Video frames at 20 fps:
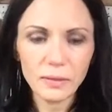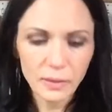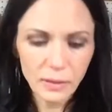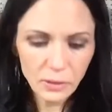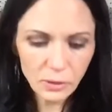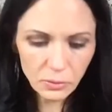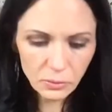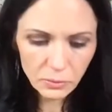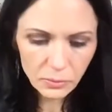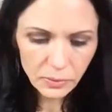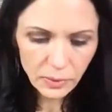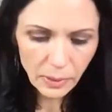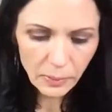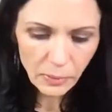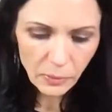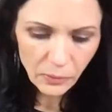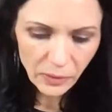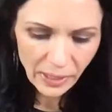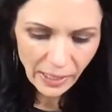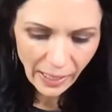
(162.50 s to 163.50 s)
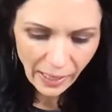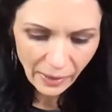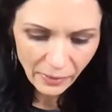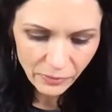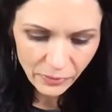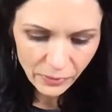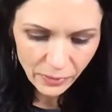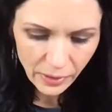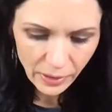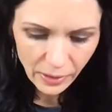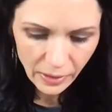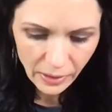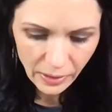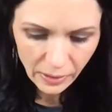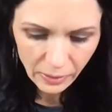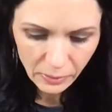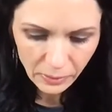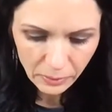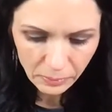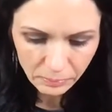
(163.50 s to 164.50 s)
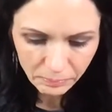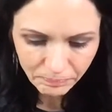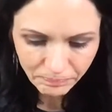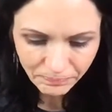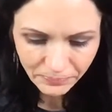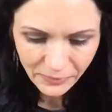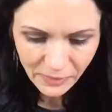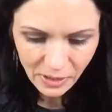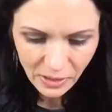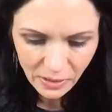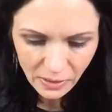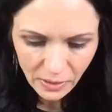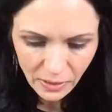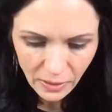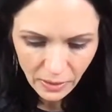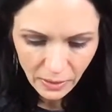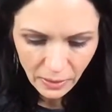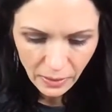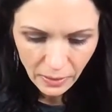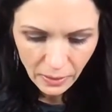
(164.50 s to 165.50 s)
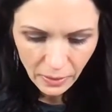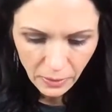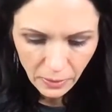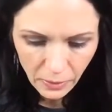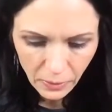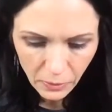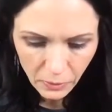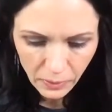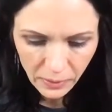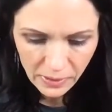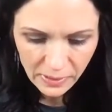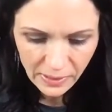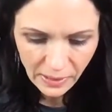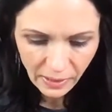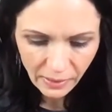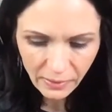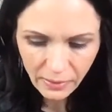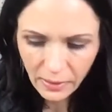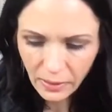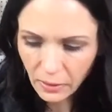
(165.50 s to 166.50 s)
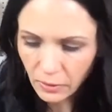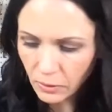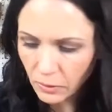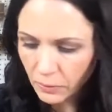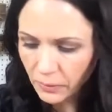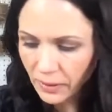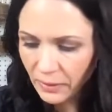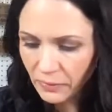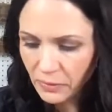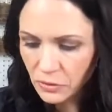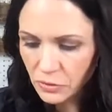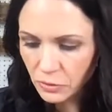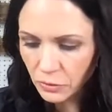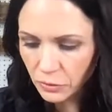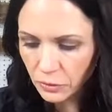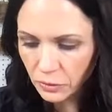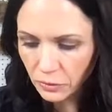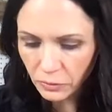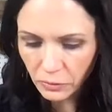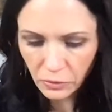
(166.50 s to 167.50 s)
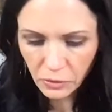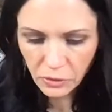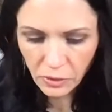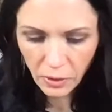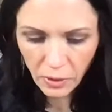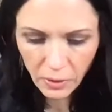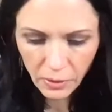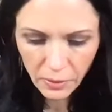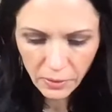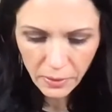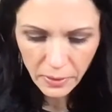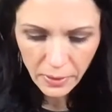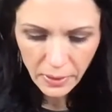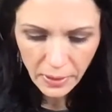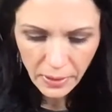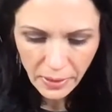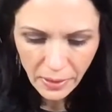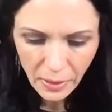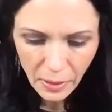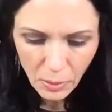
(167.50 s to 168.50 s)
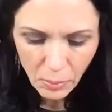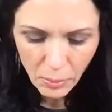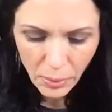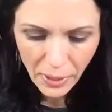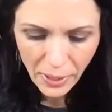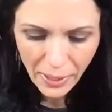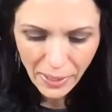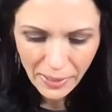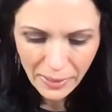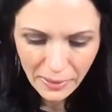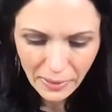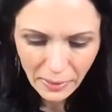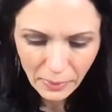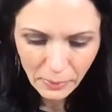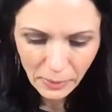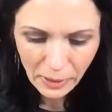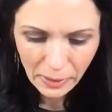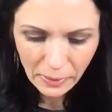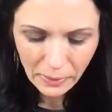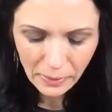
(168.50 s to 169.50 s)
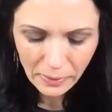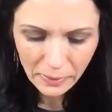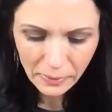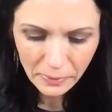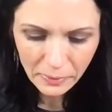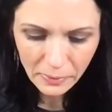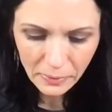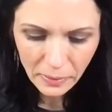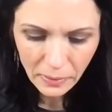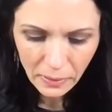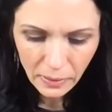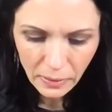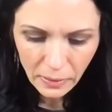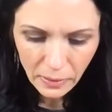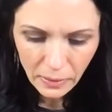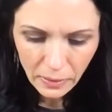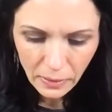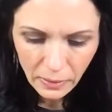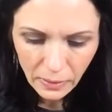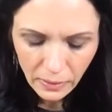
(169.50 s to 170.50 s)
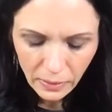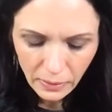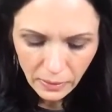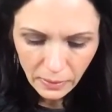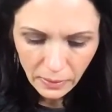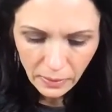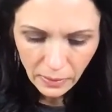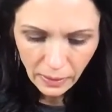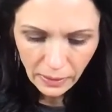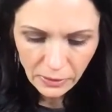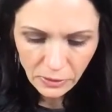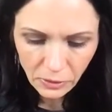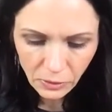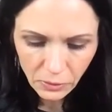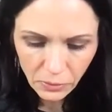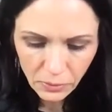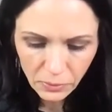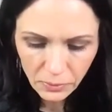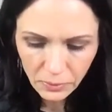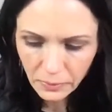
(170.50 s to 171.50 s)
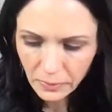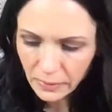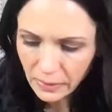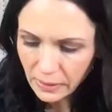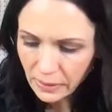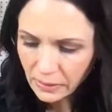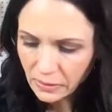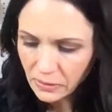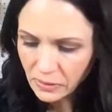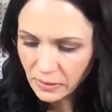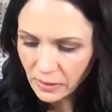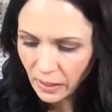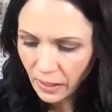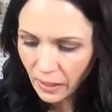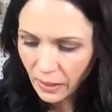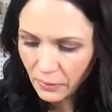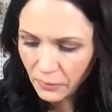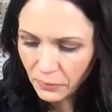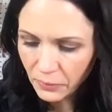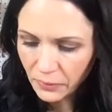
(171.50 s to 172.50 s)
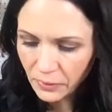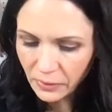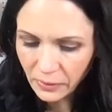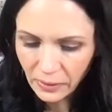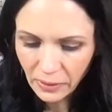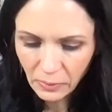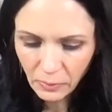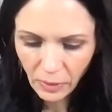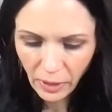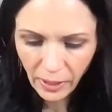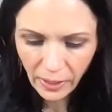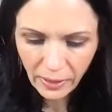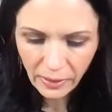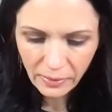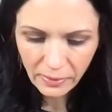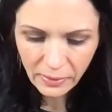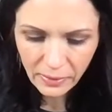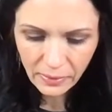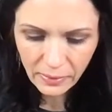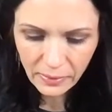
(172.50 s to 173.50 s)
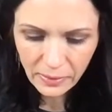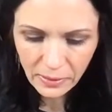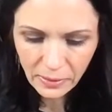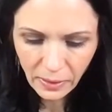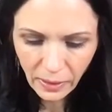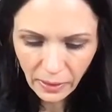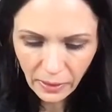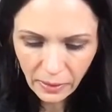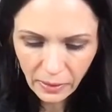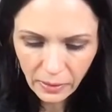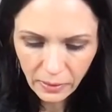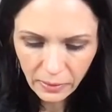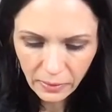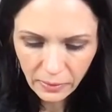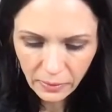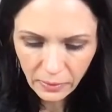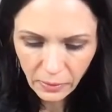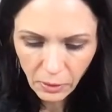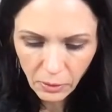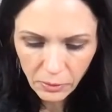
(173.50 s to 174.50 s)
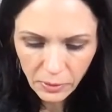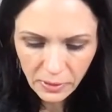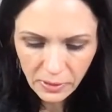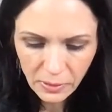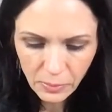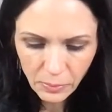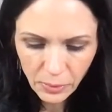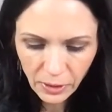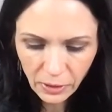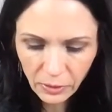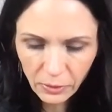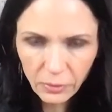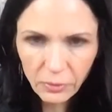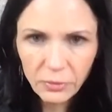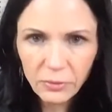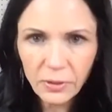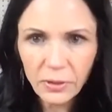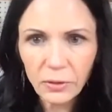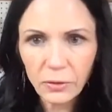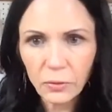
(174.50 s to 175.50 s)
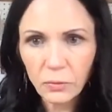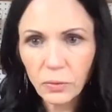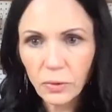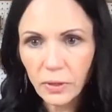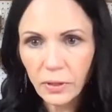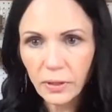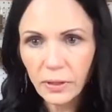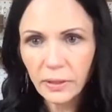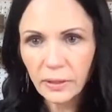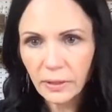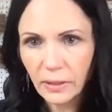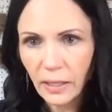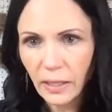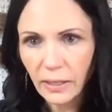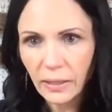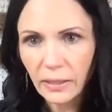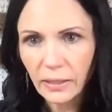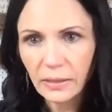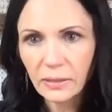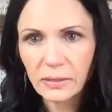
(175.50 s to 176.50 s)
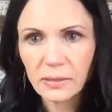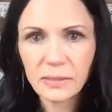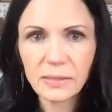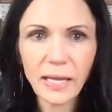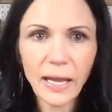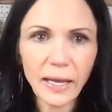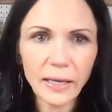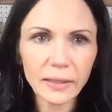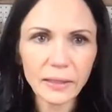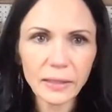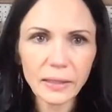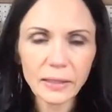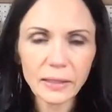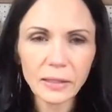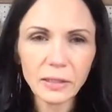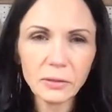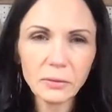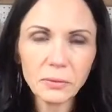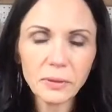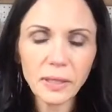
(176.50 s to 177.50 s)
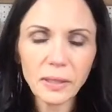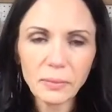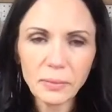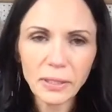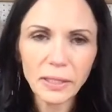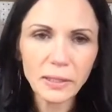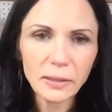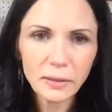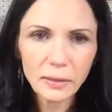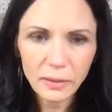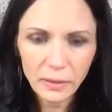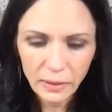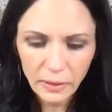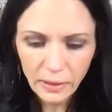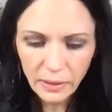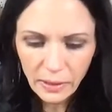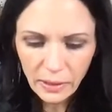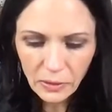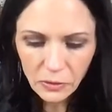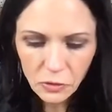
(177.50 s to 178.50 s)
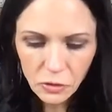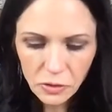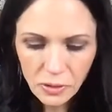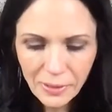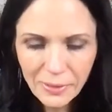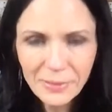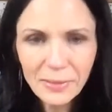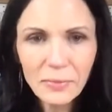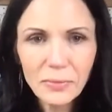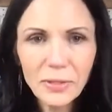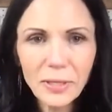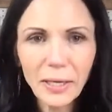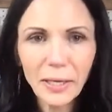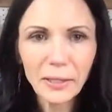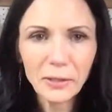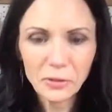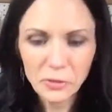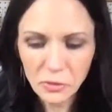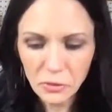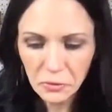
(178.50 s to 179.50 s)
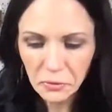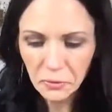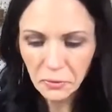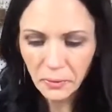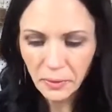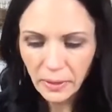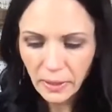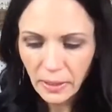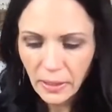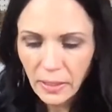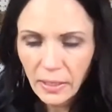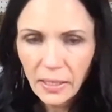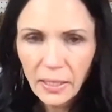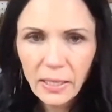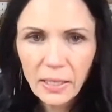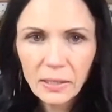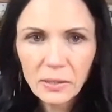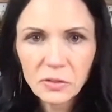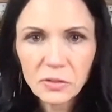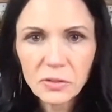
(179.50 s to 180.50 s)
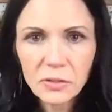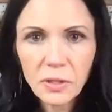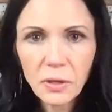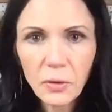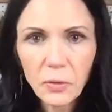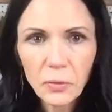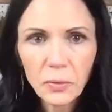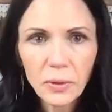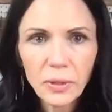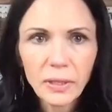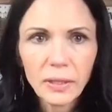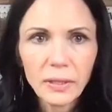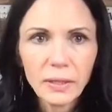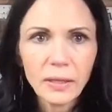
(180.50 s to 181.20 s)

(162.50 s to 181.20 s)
I don't, I mean, we have, um, oh, what is that thing called? We have a circular saw, but I mean, I don't, it's not really my, to like go get the bigger, thicker wood, cut it, stack it. You know what I mean? It's just not something I do. And so